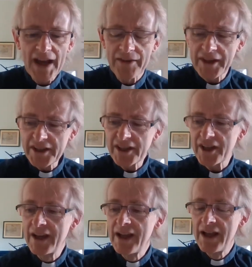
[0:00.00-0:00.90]
And this
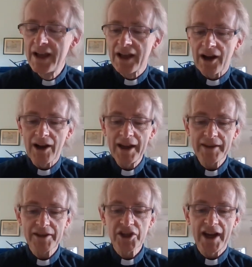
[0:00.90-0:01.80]
is
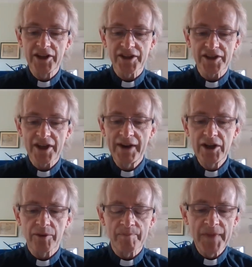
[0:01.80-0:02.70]
like the change that's
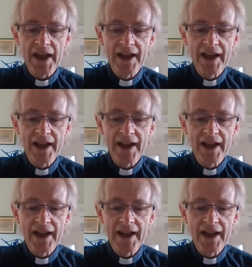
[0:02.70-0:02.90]
going on.